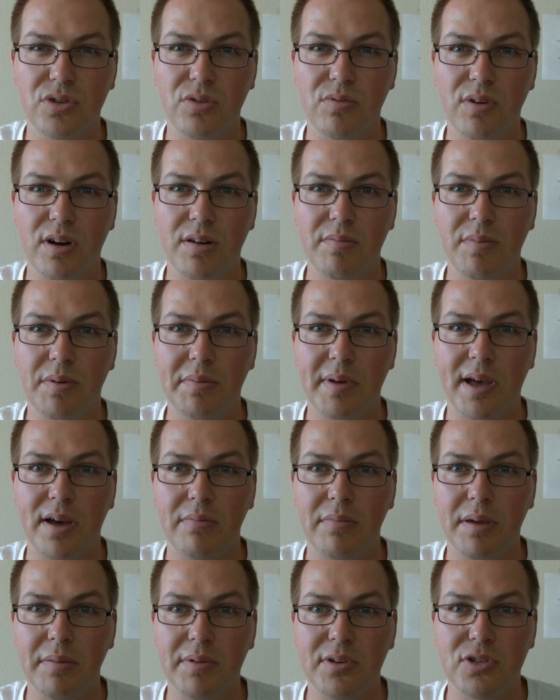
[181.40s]
run them about
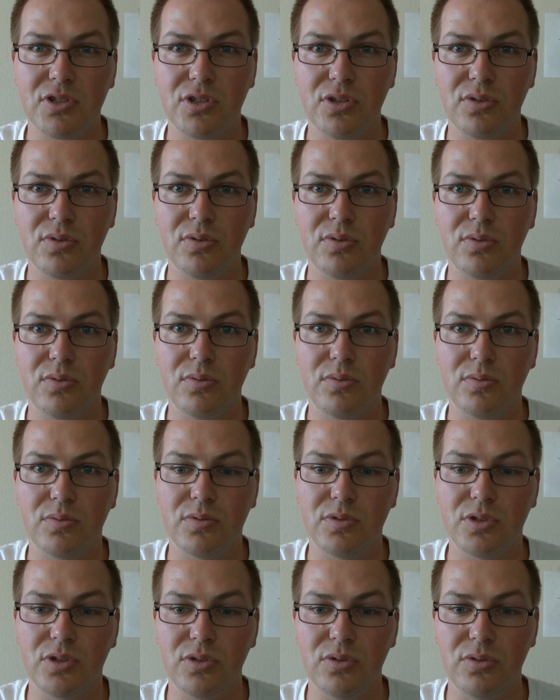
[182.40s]
maybe two
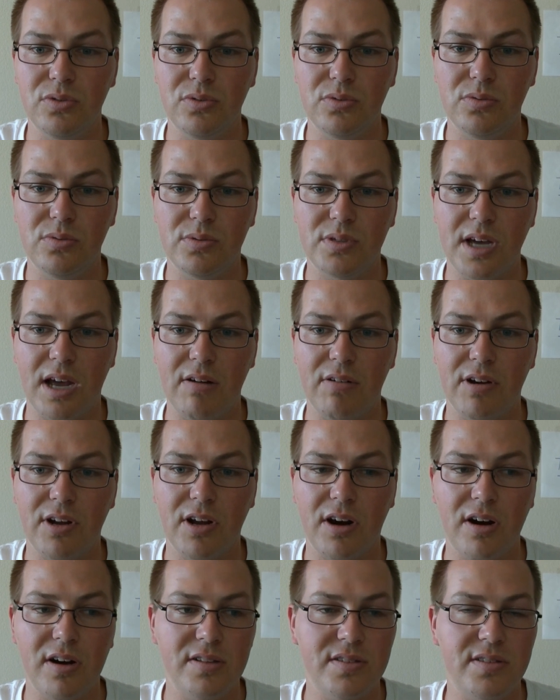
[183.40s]
Tyrant
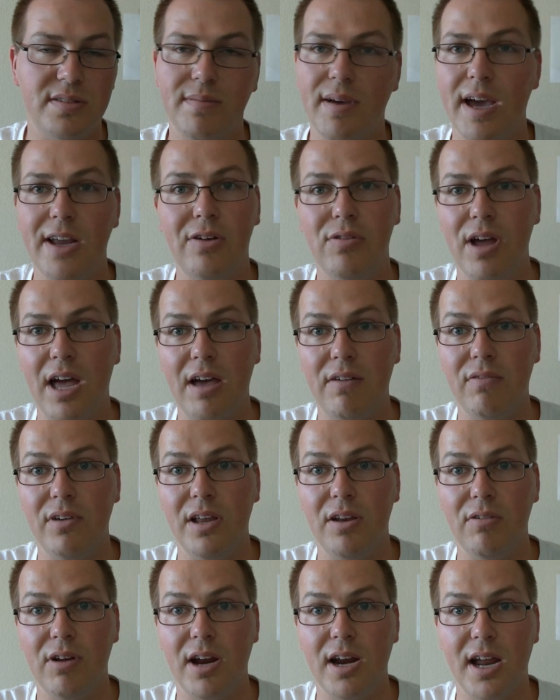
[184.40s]
guards. I don't have
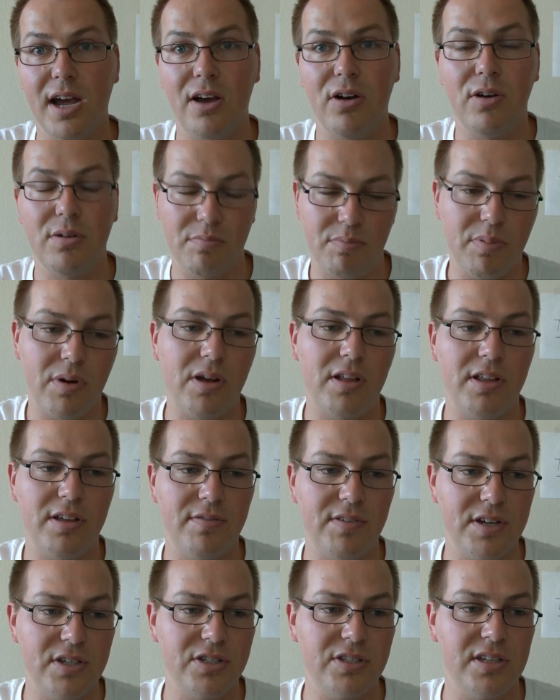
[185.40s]
any right now. I'll probably
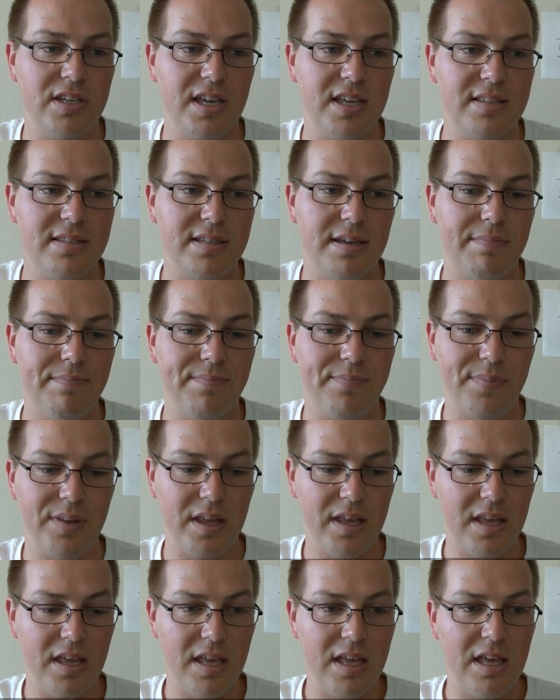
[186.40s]
eventually get some.
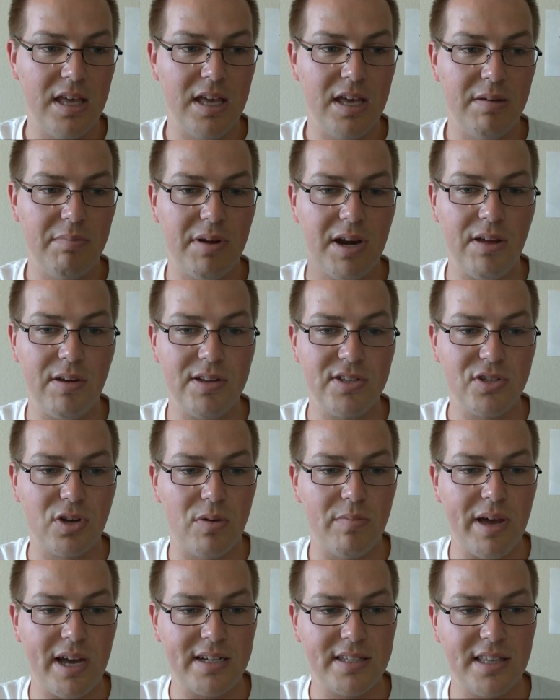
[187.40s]
But anyways,
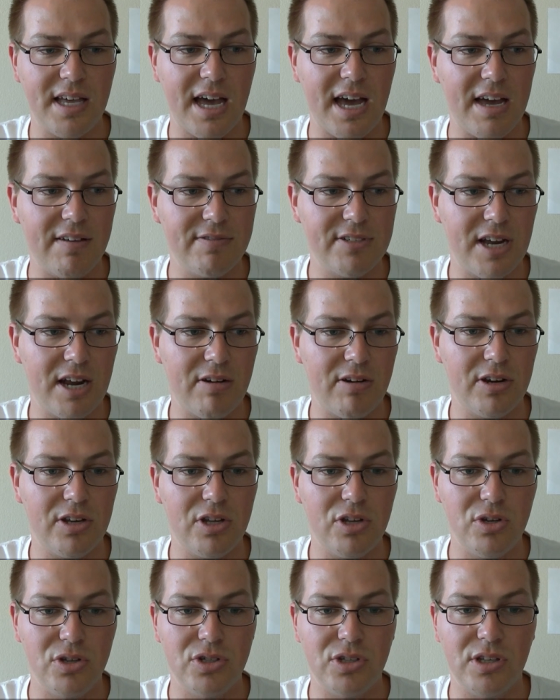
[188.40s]
going back to the Hive Tyrant,
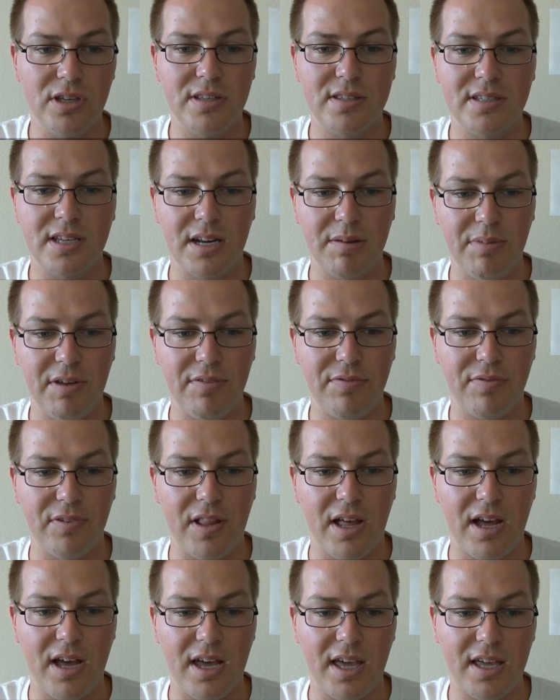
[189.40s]
usually it's going to be
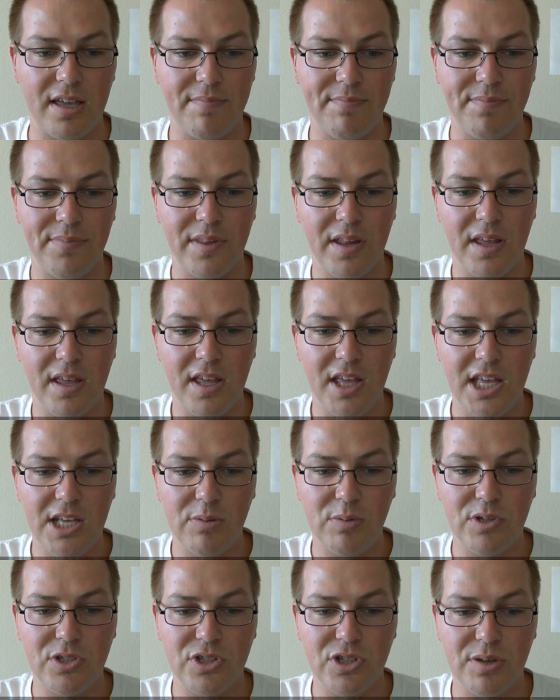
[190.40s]
flying
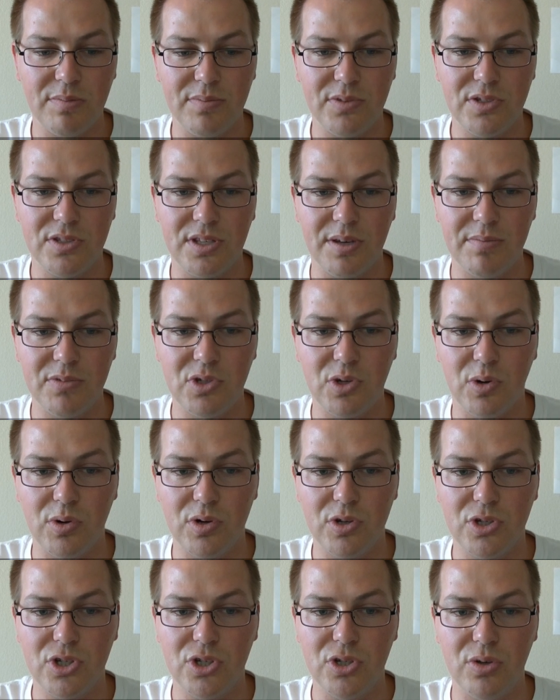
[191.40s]
with some sort
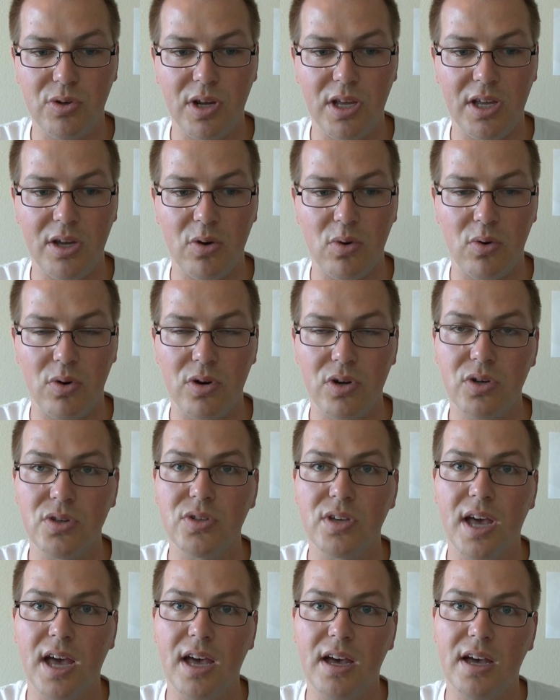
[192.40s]
of shooting or
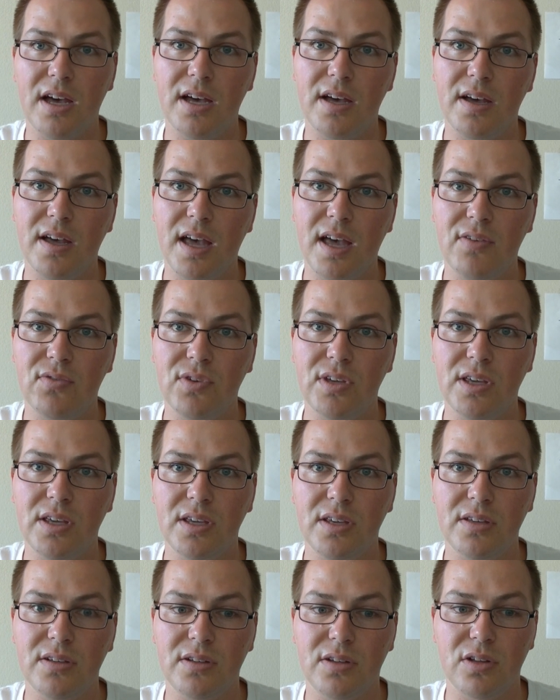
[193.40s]

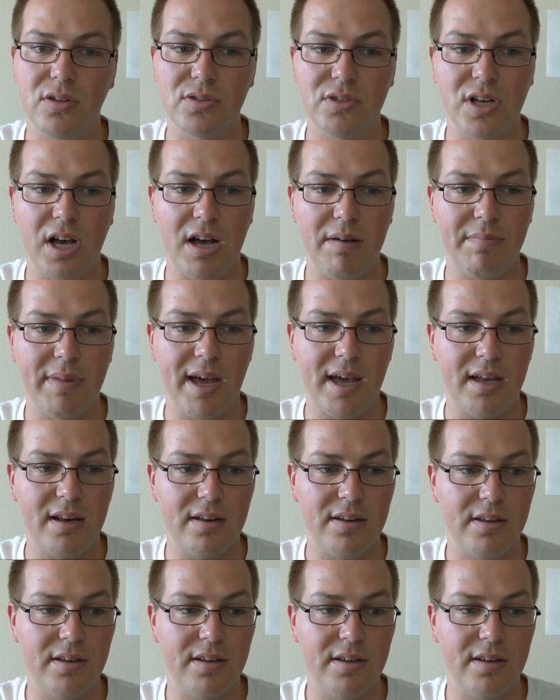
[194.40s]
heavy close combat.